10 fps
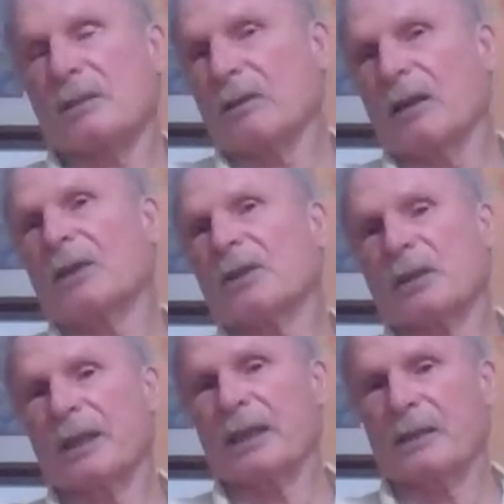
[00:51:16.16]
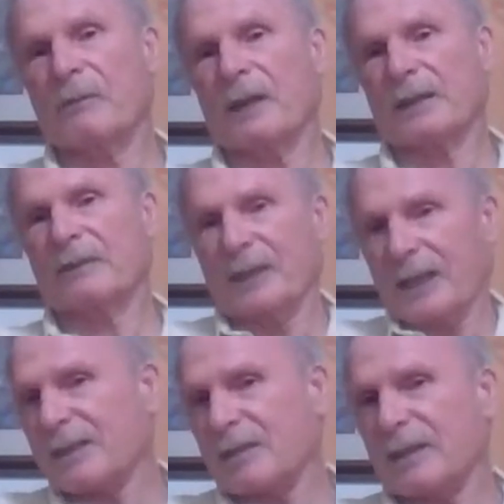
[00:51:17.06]
is largely ineffective.
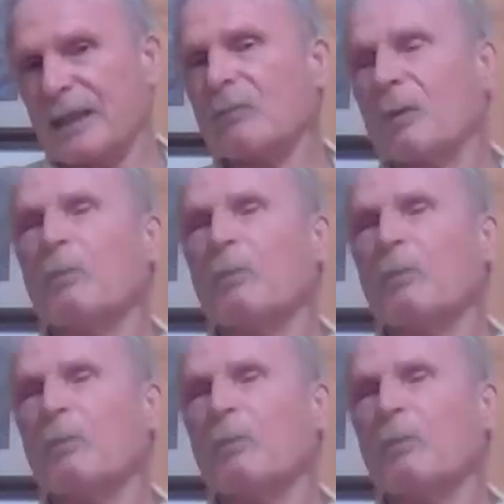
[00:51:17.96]
And that's